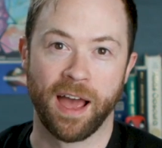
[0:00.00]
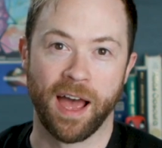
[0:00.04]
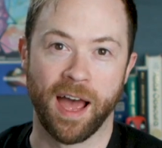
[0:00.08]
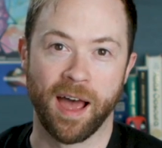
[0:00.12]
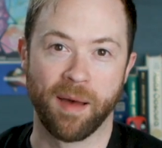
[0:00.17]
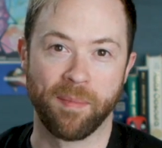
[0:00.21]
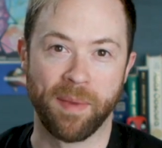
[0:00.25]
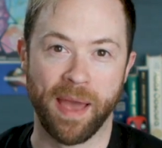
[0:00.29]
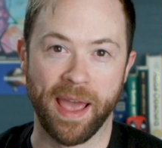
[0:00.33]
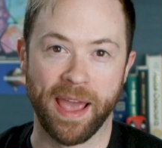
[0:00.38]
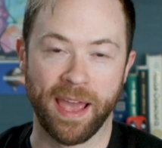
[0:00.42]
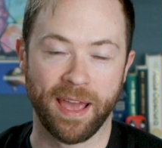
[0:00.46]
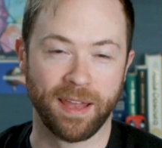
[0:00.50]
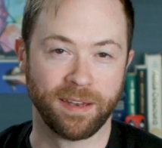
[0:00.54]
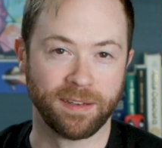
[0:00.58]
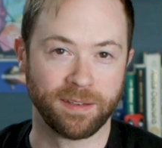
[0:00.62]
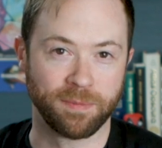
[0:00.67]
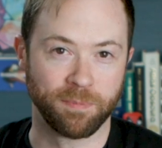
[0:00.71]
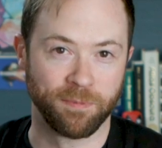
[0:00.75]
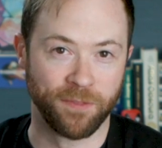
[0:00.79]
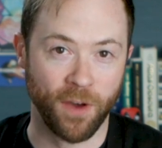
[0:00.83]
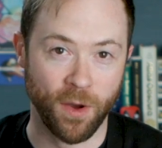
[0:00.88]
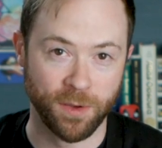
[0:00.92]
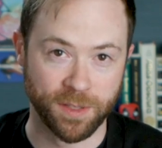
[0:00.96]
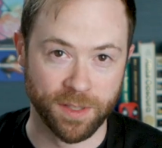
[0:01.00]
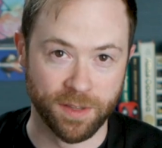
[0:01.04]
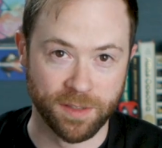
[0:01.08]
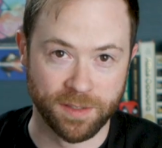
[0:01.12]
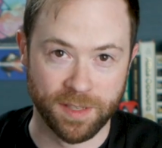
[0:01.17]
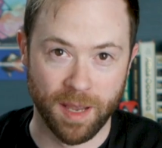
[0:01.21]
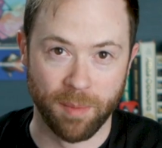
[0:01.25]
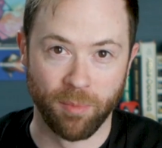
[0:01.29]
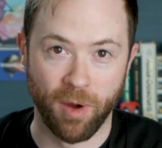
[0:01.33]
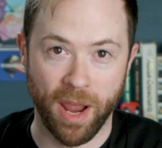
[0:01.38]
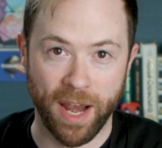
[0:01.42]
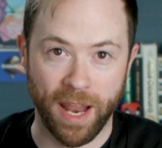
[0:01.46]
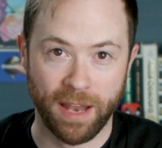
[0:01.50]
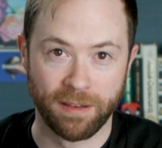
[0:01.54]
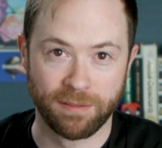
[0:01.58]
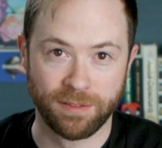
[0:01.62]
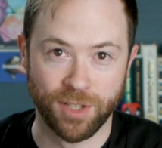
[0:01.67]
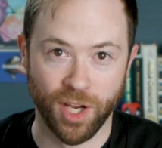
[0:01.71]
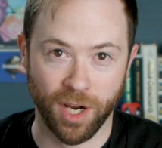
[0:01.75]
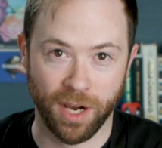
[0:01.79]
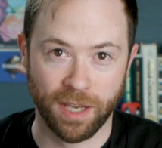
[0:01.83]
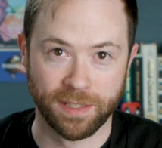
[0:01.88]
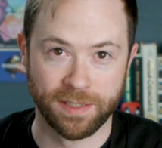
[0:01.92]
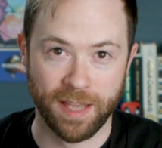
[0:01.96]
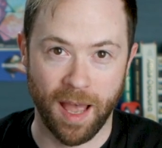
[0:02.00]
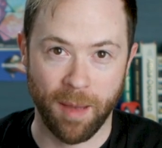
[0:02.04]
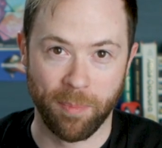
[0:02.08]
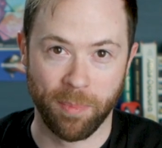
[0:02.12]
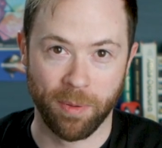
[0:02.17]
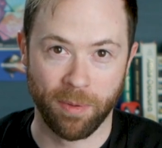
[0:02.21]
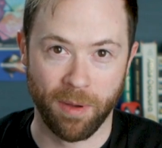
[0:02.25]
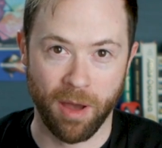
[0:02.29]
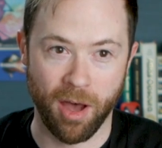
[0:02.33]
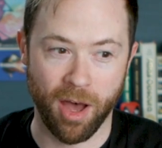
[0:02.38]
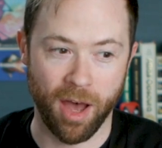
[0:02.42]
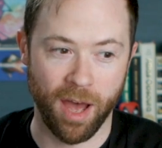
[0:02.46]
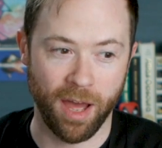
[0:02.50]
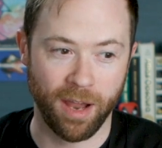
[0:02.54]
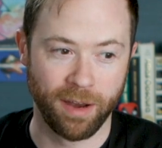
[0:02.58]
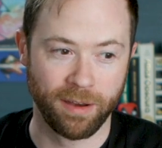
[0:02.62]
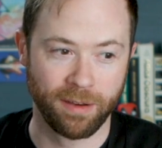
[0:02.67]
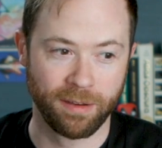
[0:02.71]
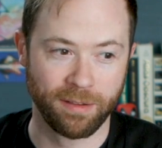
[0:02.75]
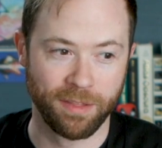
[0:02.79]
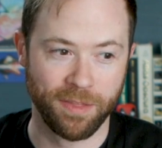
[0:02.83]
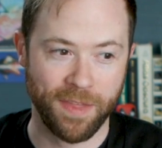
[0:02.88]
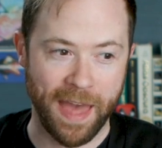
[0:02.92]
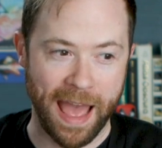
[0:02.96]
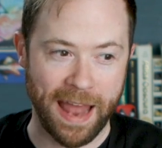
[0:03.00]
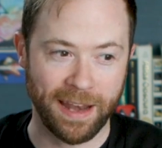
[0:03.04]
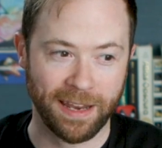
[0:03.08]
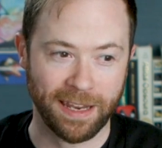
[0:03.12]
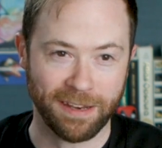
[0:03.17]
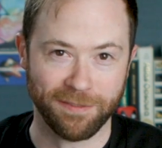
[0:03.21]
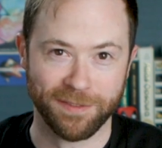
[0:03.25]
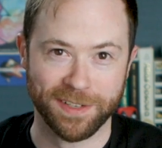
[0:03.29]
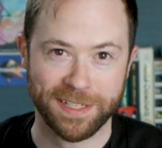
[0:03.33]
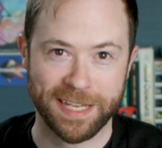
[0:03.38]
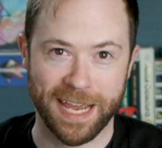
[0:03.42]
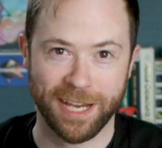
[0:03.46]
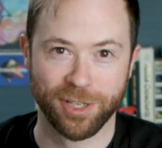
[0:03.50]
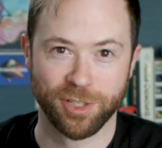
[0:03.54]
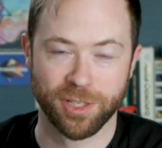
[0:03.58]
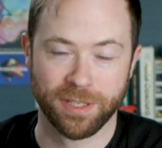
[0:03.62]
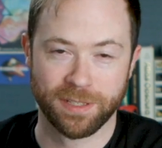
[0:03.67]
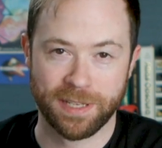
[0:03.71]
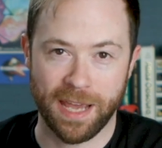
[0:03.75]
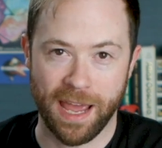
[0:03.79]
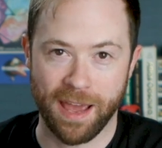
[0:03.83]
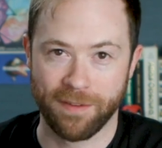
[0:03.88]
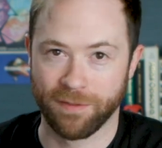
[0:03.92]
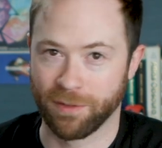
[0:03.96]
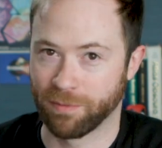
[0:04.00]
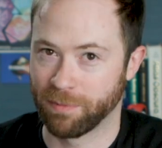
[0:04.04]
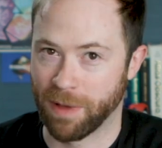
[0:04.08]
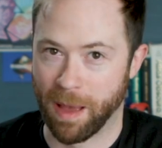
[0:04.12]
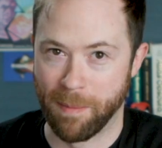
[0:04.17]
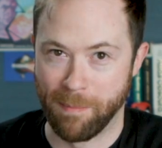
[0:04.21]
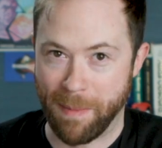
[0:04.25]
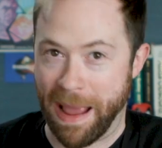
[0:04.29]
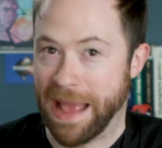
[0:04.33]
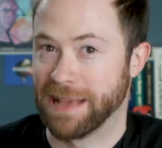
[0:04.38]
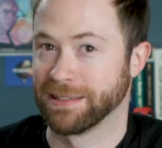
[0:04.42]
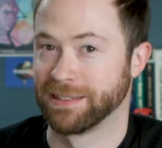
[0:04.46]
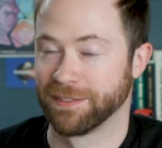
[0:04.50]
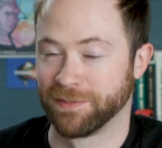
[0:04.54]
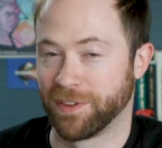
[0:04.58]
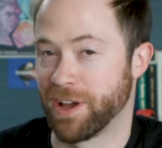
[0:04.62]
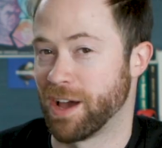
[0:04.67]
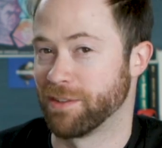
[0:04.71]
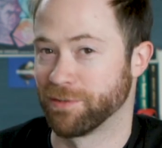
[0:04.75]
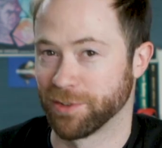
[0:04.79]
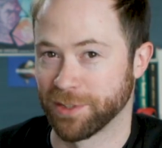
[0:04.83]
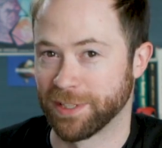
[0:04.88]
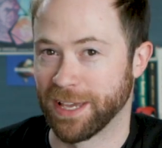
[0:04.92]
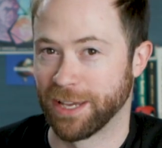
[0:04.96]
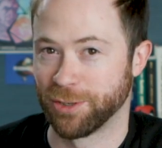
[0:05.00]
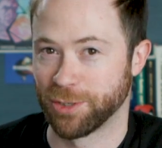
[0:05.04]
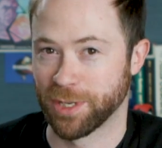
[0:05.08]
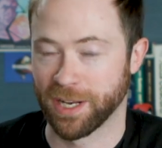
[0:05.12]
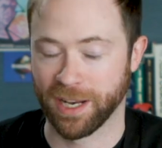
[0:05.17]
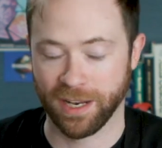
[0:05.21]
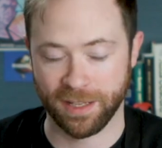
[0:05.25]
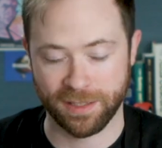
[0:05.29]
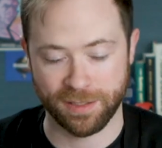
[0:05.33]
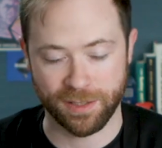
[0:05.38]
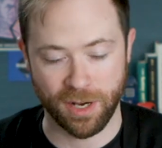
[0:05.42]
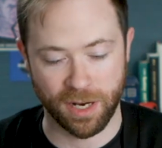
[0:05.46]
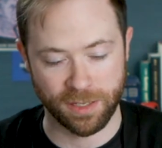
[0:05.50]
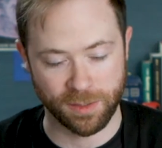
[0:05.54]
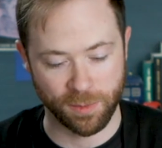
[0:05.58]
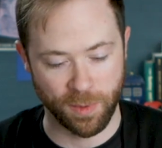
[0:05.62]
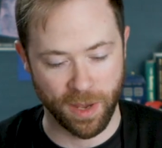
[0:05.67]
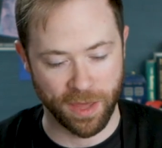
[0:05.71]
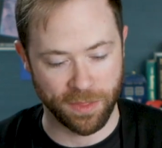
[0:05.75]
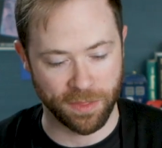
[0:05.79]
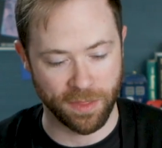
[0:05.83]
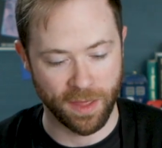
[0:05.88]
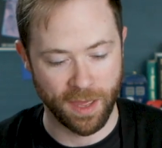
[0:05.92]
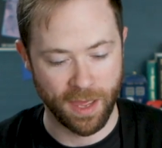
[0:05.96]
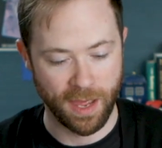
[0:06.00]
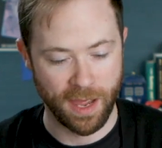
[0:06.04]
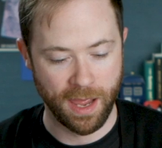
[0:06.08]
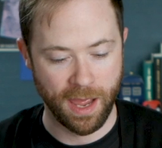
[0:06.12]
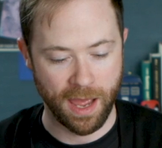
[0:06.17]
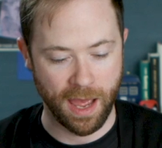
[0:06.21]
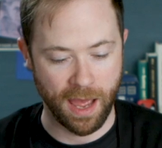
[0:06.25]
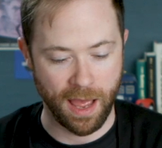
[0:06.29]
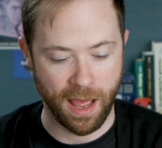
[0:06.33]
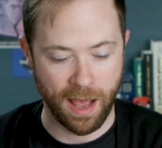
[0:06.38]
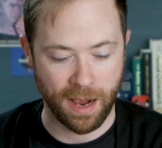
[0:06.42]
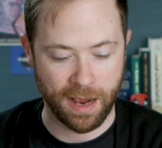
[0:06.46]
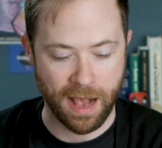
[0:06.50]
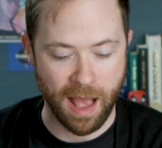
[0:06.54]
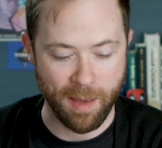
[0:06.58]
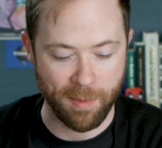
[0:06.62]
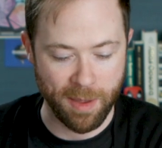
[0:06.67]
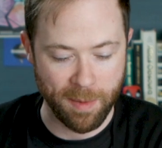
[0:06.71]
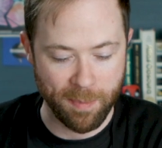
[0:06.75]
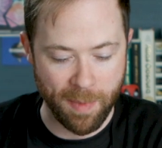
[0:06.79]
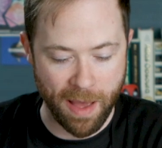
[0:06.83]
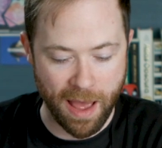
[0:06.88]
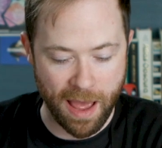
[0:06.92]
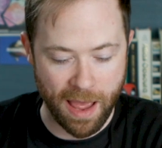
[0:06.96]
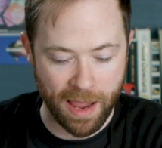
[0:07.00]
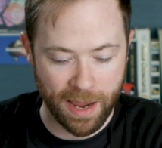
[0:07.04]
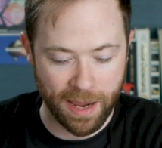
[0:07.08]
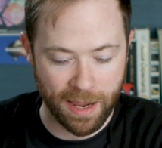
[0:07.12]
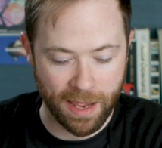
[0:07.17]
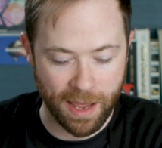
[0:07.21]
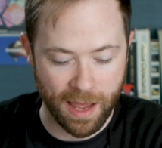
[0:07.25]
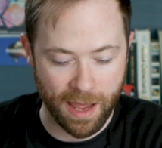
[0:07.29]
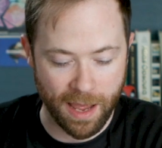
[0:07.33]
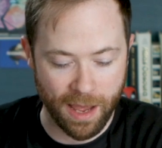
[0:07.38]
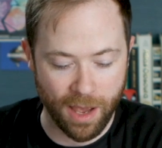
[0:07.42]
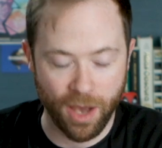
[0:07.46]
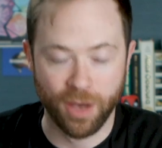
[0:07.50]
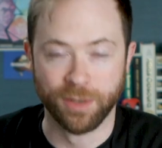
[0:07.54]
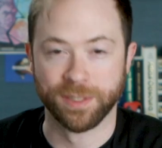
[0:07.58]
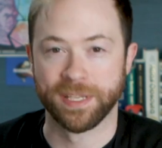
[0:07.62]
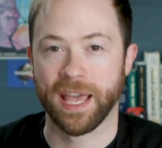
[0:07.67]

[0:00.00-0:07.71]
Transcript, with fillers: Um, and folks in the subreddit took us up on that invitation to have a, a massive conversation. And it starts with uh, a comment by uh,